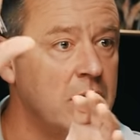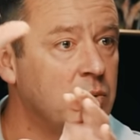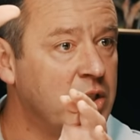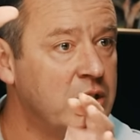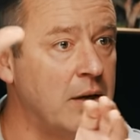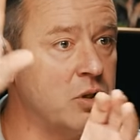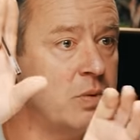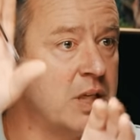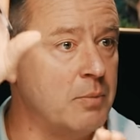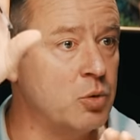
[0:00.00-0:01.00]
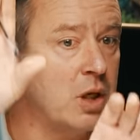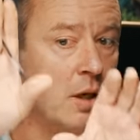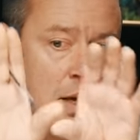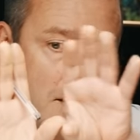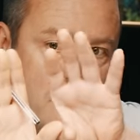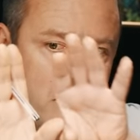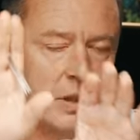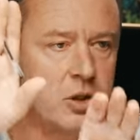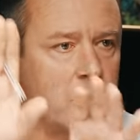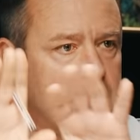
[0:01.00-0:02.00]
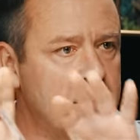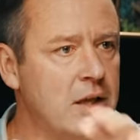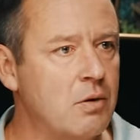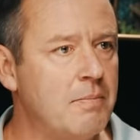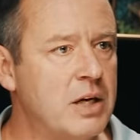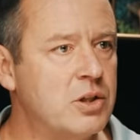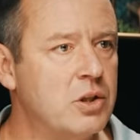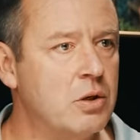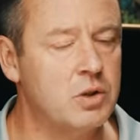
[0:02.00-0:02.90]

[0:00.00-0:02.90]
things, which is how she was able to bring the two in together and match the two.